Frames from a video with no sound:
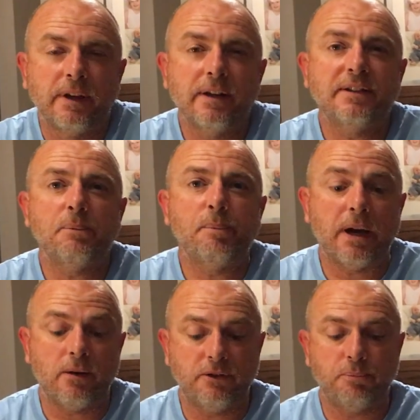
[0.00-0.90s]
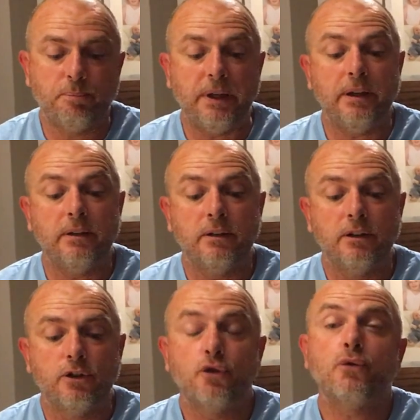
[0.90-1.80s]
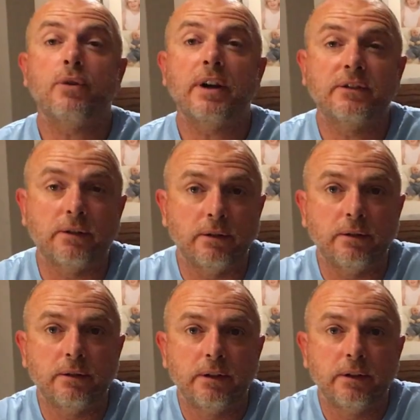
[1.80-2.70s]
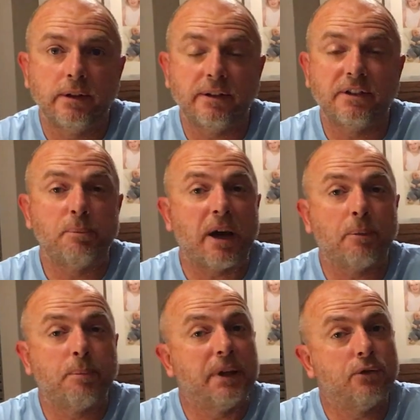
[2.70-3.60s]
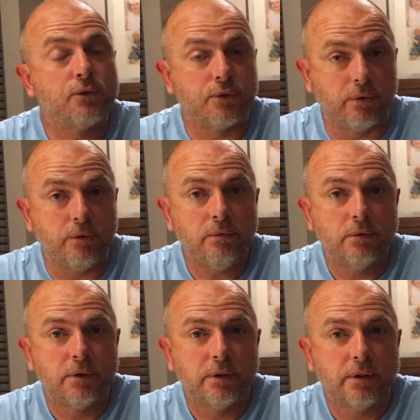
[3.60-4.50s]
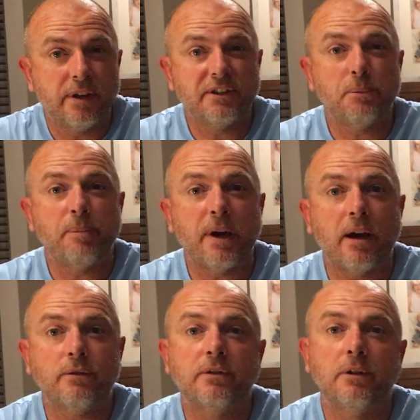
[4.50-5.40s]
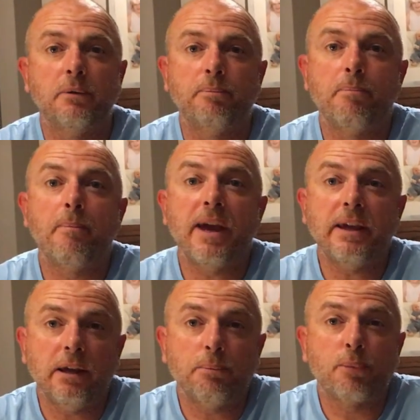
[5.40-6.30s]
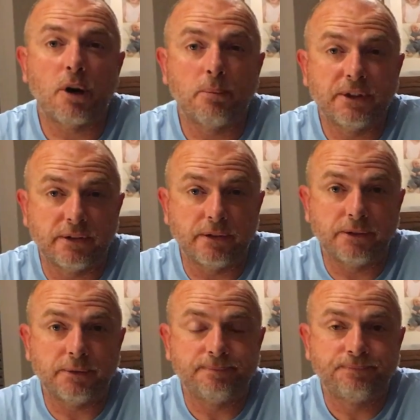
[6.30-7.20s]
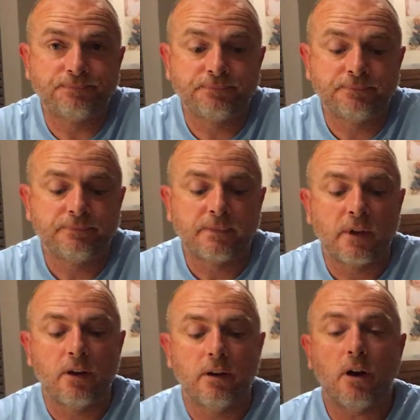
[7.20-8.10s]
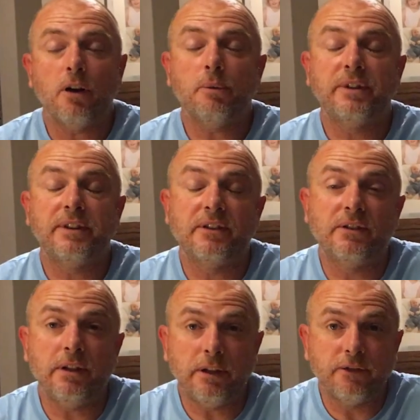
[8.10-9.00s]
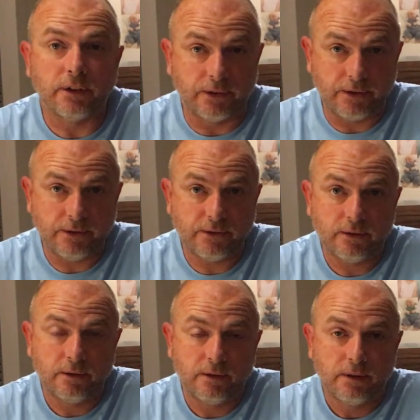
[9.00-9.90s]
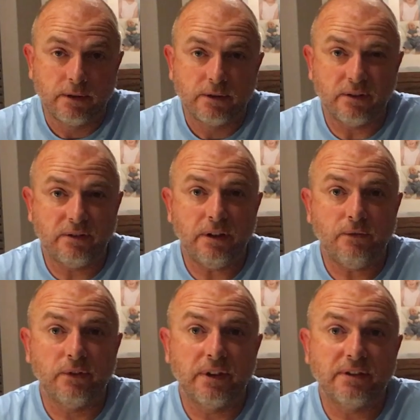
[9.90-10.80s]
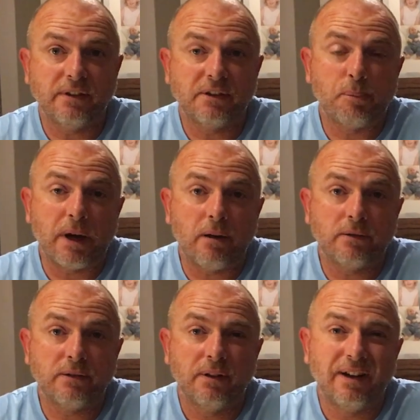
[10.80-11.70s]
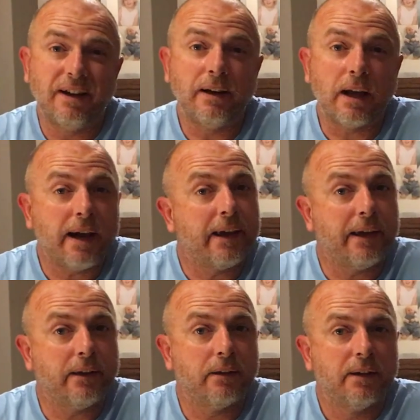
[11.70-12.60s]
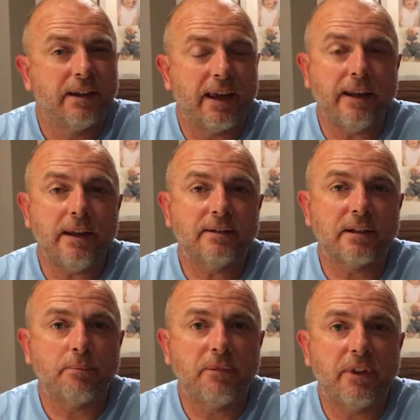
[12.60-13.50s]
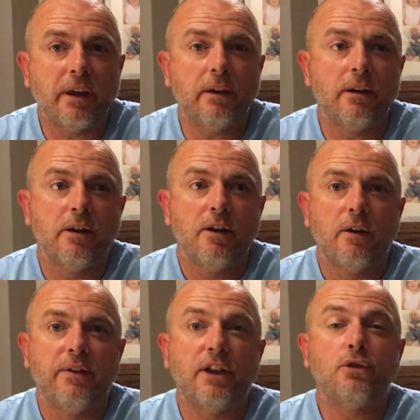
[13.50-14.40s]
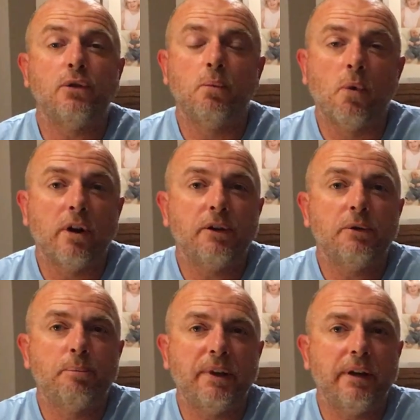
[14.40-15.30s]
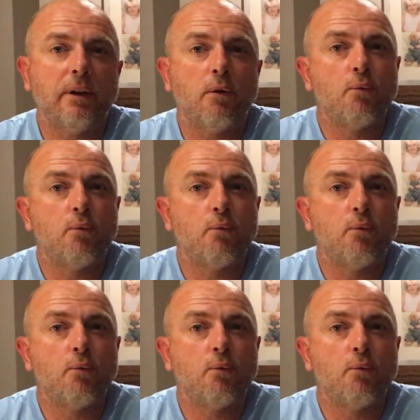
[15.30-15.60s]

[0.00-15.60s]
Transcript: It's about being trusted. It's about being true. It's about making promises. On deceitfulness is about lying, getting something that you want but in a